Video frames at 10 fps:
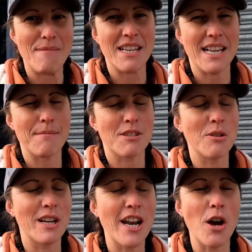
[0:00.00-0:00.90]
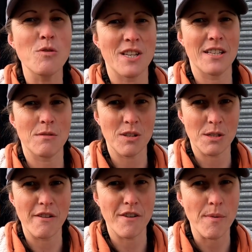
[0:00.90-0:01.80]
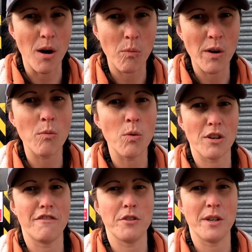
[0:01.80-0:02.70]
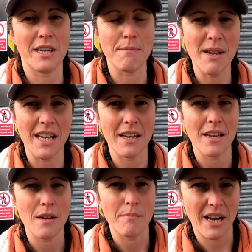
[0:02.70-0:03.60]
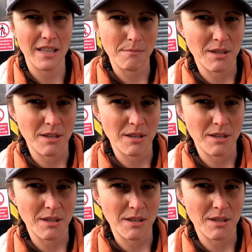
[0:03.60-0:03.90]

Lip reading: makes absolutely no sense whatsoever, but I will walk you through it in a minute. But at the